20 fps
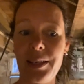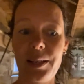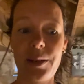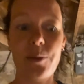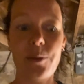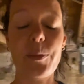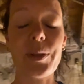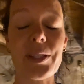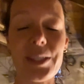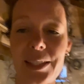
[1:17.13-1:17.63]

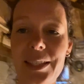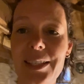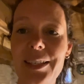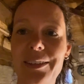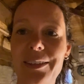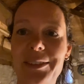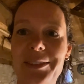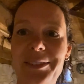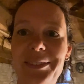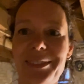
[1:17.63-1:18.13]
but
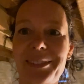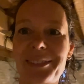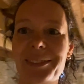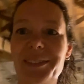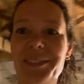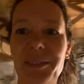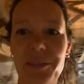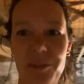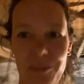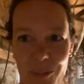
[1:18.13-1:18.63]
still
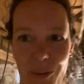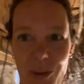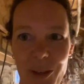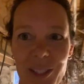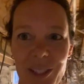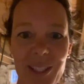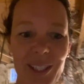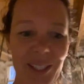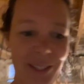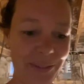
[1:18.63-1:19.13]
more
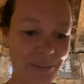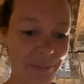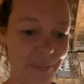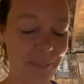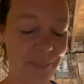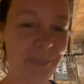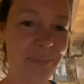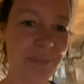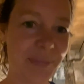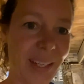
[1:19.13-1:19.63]
to do,
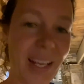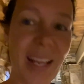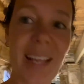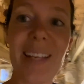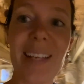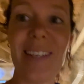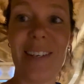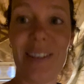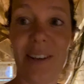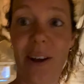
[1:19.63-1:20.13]

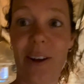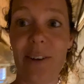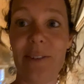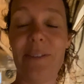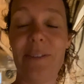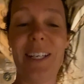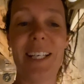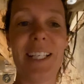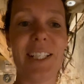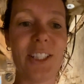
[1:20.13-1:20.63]
not
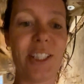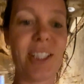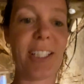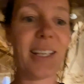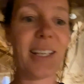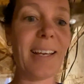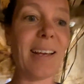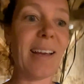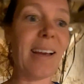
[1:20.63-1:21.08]
finished.